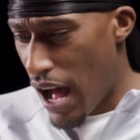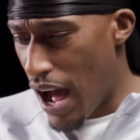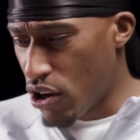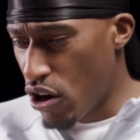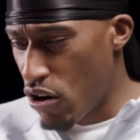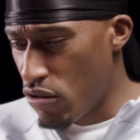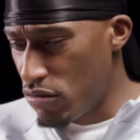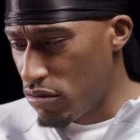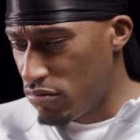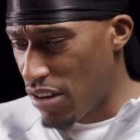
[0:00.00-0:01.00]

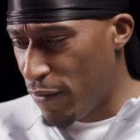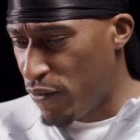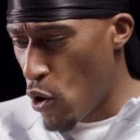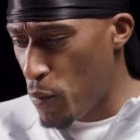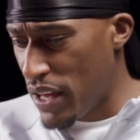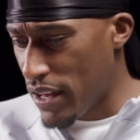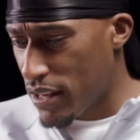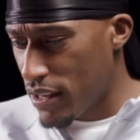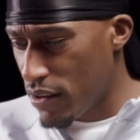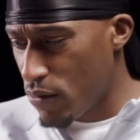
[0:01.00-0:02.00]

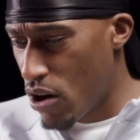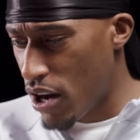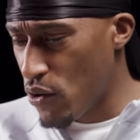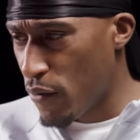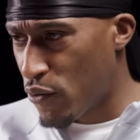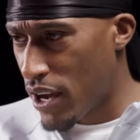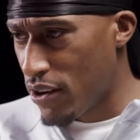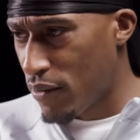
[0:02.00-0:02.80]
agoraphobic, what are you afraid